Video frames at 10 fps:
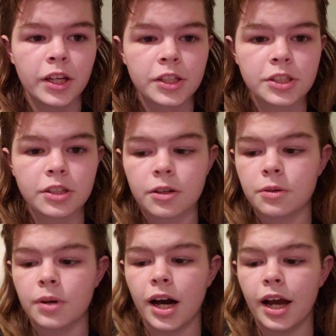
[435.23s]

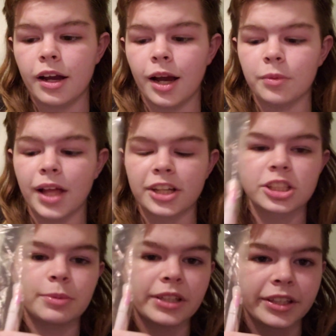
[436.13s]
So I will
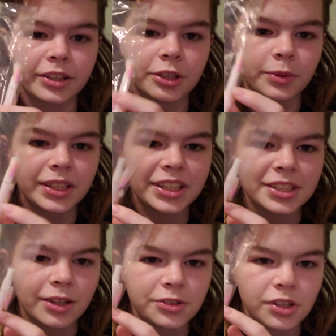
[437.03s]
actually be gluing these
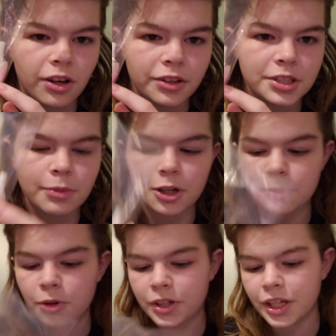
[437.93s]
nails on tomorrow
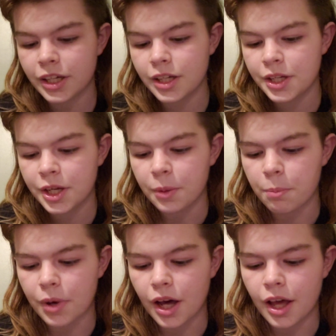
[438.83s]
morning,
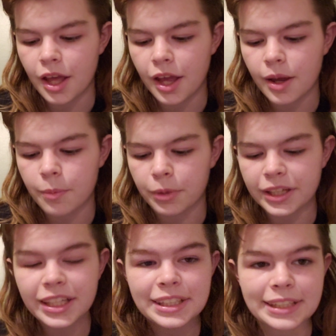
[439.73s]
but
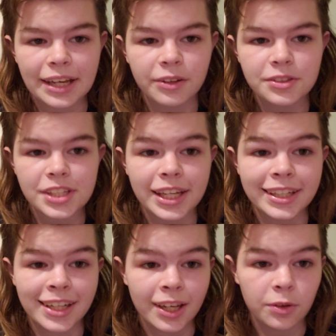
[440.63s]
bringing nails and
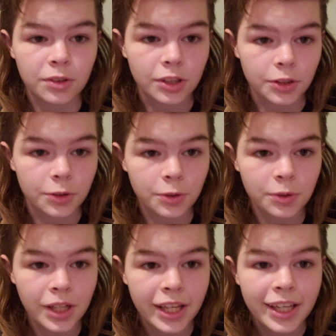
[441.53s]
nail glue,
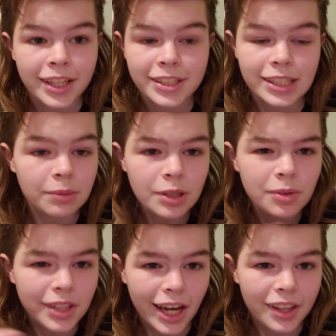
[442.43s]
same thing
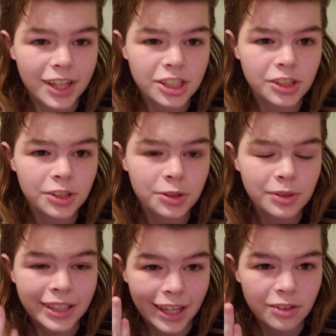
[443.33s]
with eyelash glue,
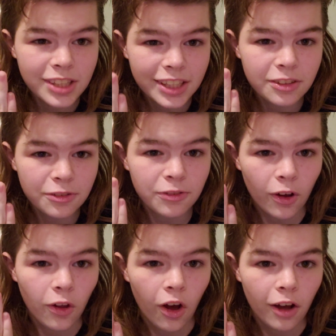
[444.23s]
nails like to
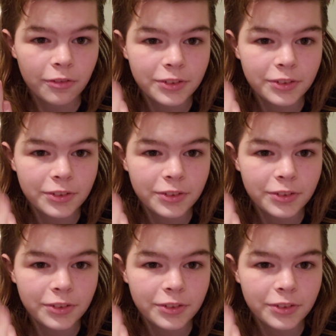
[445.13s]
fall off.